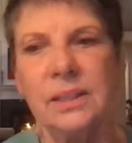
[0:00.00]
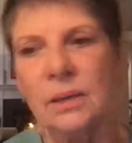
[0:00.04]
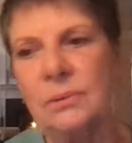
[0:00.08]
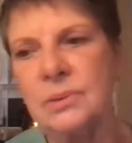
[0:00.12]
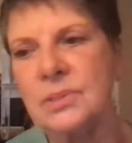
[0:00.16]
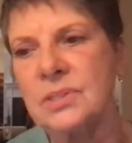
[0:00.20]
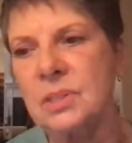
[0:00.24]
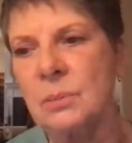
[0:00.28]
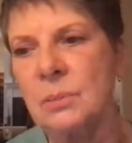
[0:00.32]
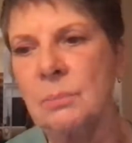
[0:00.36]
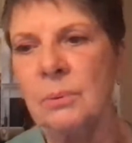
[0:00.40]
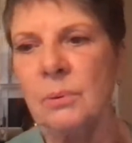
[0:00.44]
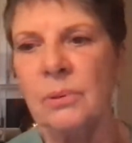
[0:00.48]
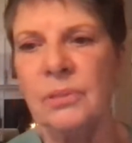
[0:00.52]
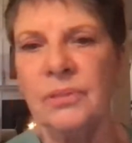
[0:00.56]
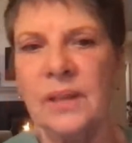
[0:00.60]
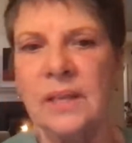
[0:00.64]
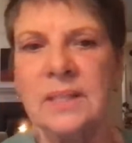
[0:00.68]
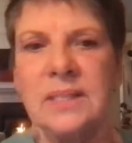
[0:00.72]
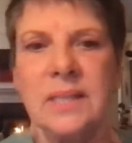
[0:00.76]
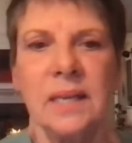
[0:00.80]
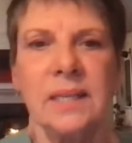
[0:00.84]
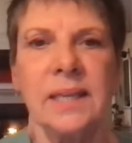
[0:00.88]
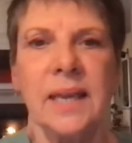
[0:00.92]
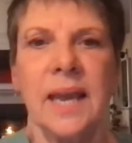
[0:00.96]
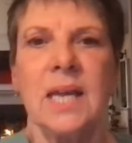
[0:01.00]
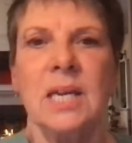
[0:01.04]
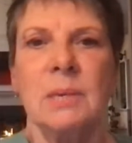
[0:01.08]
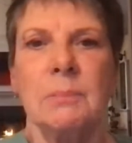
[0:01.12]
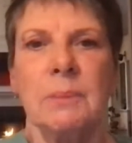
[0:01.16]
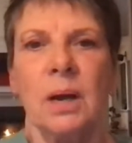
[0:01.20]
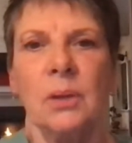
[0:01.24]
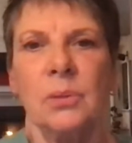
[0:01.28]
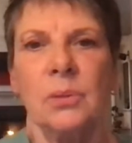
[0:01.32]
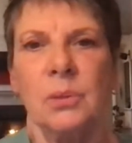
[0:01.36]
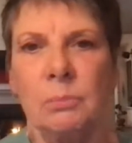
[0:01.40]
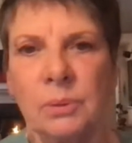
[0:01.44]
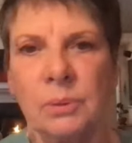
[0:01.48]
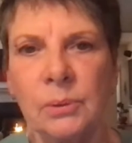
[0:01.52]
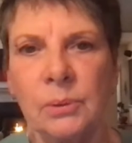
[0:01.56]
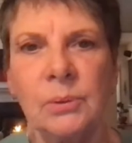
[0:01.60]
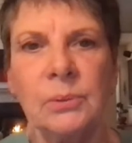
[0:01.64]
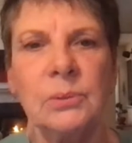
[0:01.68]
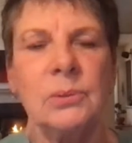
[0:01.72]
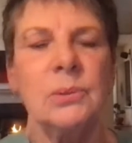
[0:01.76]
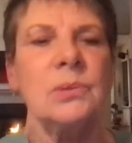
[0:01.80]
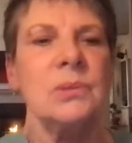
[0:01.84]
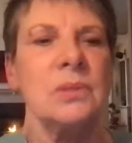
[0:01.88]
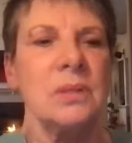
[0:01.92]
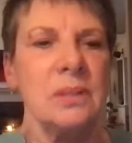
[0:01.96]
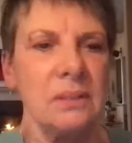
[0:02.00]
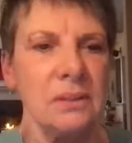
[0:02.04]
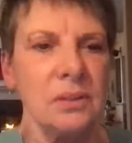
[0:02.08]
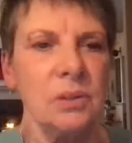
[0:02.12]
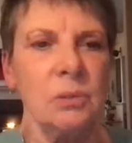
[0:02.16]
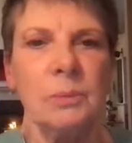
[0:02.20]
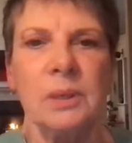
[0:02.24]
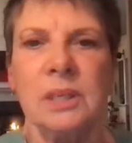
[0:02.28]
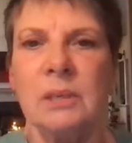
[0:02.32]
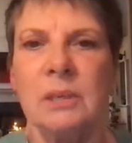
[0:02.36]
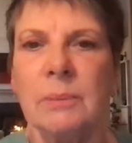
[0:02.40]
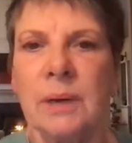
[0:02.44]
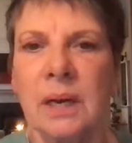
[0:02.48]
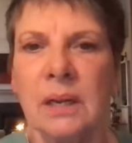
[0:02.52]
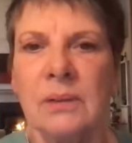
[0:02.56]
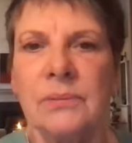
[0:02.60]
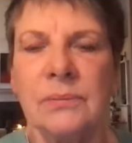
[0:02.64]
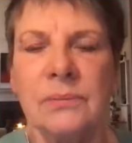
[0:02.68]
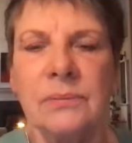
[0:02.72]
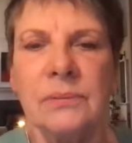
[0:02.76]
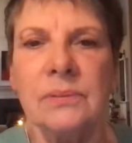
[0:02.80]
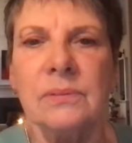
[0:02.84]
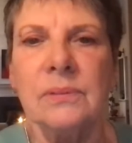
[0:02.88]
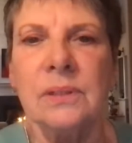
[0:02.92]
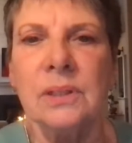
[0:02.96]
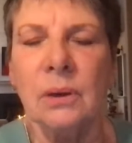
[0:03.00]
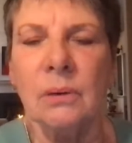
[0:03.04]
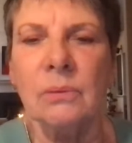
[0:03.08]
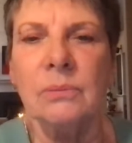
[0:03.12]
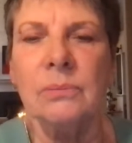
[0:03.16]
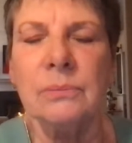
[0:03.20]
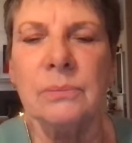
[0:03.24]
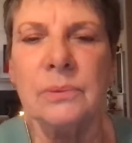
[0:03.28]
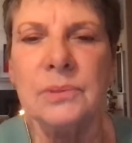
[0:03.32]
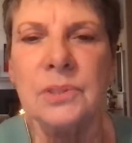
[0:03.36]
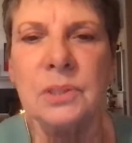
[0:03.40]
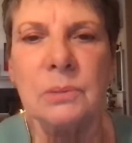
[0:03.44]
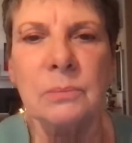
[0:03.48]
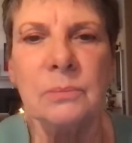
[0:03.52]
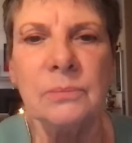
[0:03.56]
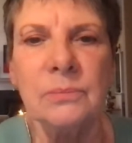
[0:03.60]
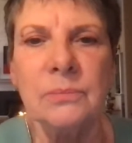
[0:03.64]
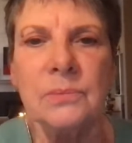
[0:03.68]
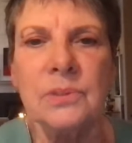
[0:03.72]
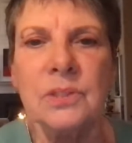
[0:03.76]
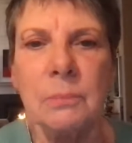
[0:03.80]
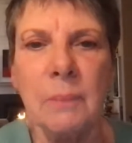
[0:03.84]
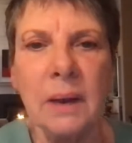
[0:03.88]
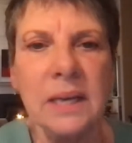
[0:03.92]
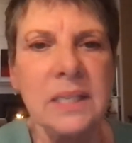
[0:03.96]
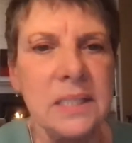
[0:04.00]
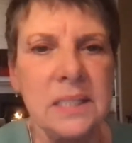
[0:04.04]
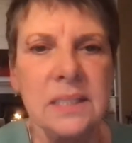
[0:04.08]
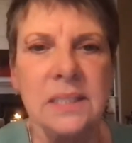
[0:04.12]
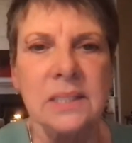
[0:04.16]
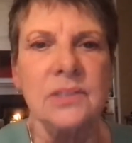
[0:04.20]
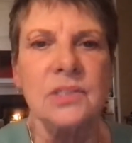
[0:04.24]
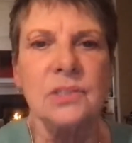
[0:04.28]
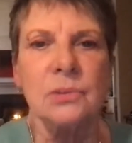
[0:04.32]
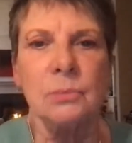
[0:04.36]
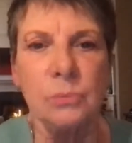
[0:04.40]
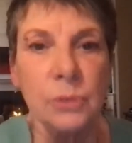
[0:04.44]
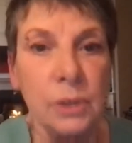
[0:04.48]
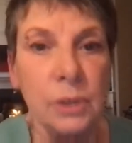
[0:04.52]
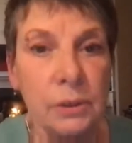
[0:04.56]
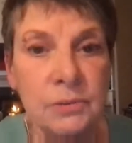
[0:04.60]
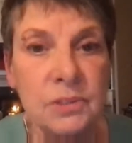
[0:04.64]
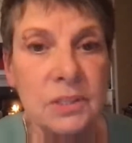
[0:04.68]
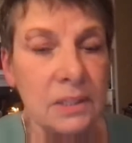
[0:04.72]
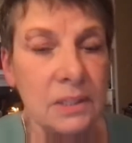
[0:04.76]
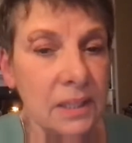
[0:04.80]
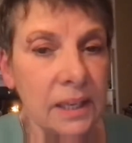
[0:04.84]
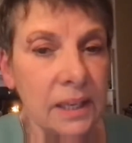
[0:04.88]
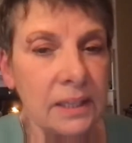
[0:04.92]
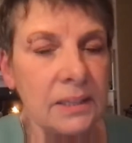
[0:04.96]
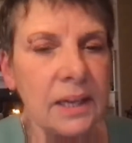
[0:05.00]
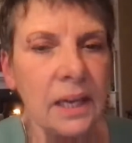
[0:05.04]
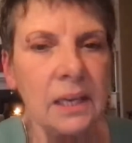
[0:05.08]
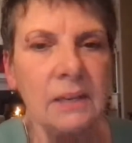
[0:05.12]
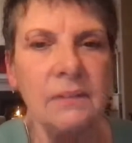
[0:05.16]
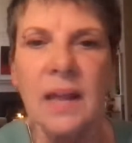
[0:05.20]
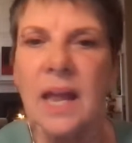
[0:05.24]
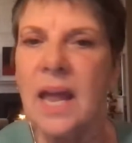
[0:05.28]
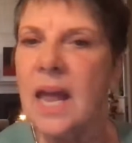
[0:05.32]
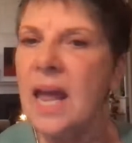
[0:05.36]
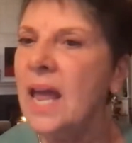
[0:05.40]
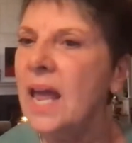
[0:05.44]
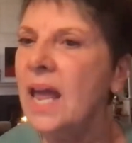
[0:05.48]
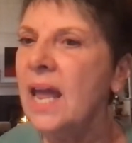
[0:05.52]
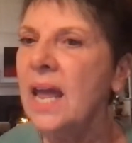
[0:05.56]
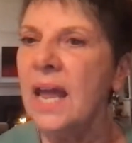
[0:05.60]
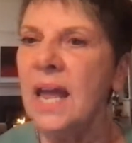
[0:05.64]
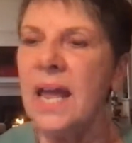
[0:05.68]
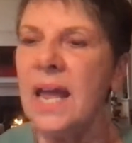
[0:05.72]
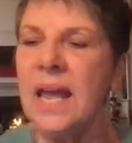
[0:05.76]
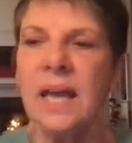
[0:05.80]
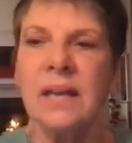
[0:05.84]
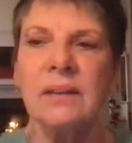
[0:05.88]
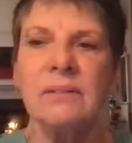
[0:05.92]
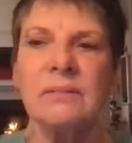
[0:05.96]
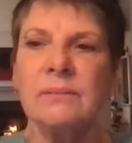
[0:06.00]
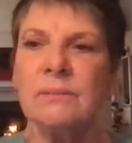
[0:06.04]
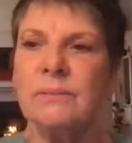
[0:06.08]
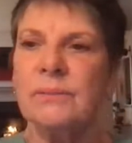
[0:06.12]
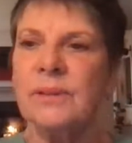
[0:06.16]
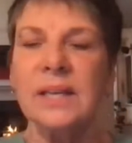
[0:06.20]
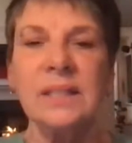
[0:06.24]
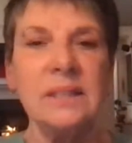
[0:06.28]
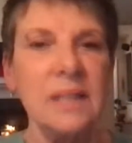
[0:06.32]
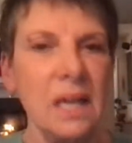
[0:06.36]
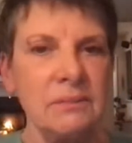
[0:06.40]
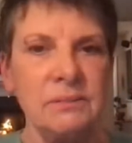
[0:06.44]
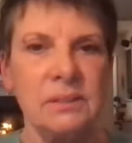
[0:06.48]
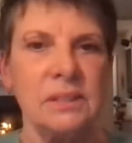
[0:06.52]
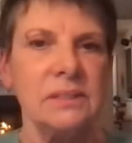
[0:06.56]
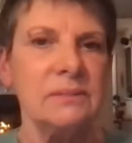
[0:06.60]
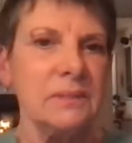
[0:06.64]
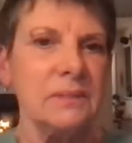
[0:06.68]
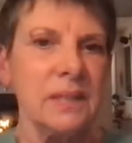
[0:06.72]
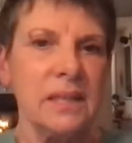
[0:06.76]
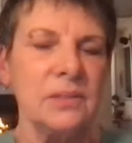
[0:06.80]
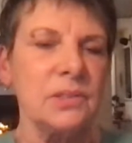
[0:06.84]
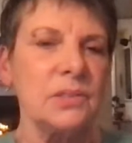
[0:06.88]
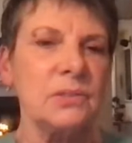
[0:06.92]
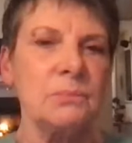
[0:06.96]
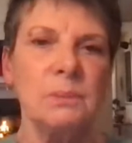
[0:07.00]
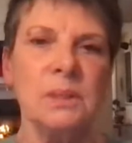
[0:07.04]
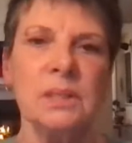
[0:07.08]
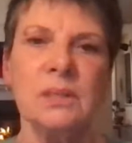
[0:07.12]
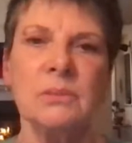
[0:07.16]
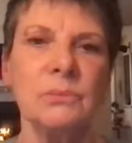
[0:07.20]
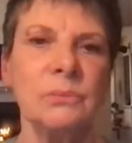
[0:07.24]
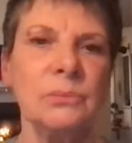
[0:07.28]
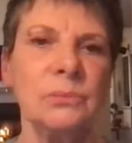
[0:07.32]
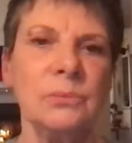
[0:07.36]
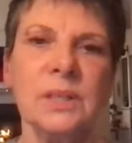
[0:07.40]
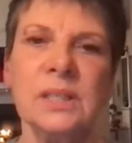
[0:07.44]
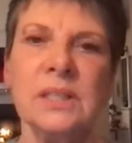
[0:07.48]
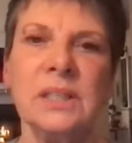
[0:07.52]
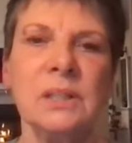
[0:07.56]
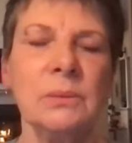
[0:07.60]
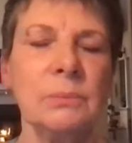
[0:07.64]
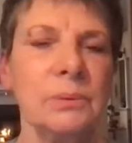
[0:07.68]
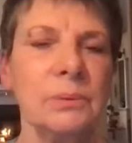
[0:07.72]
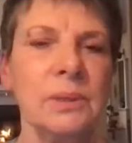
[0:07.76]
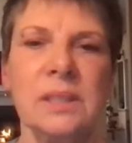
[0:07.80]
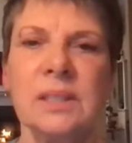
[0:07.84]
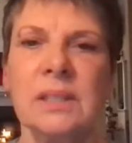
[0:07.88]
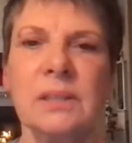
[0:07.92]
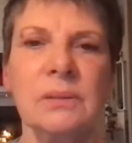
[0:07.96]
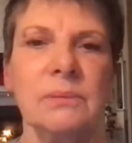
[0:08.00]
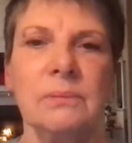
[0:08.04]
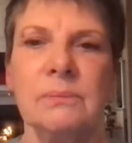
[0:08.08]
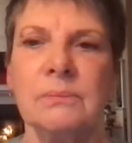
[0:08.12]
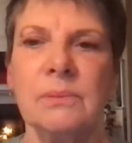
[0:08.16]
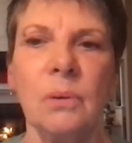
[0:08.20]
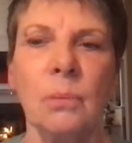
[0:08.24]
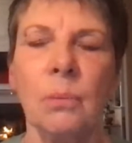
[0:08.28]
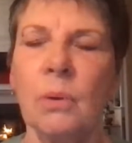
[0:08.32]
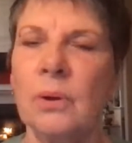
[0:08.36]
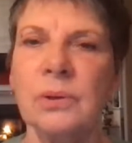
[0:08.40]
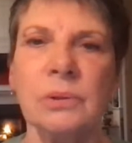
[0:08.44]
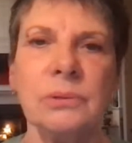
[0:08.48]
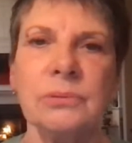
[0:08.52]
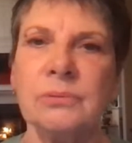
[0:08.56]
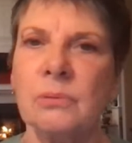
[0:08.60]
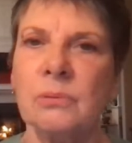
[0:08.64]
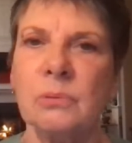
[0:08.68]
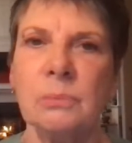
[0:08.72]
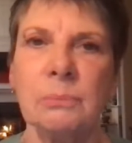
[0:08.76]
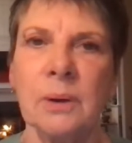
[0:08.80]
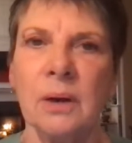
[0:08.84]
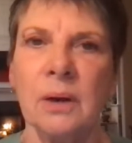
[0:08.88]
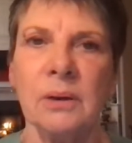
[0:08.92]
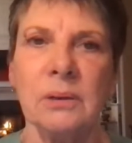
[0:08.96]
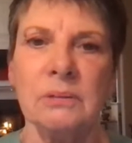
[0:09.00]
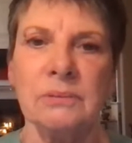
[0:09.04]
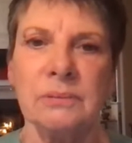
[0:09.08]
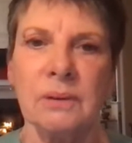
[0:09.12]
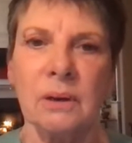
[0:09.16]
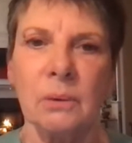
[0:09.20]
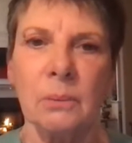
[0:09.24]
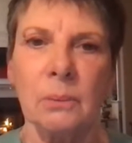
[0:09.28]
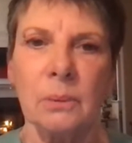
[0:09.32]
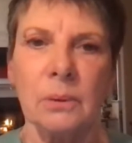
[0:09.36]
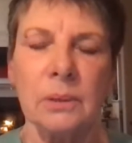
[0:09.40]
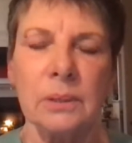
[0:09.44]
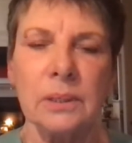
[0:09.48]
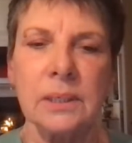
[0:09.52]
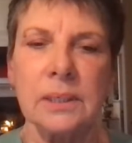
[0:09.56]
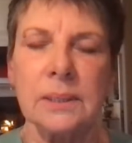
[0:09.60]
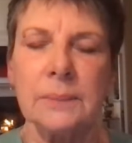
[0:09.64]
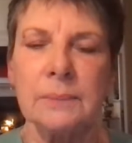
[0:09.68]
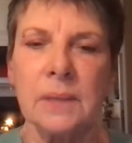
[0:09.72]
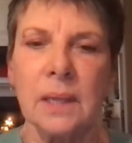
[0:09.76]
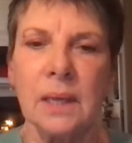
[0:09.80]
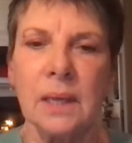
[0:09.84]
simple things I can about the blues and a little bit about, some ideas, riffs, and they love it. It's been really, really a wonderful part of our work.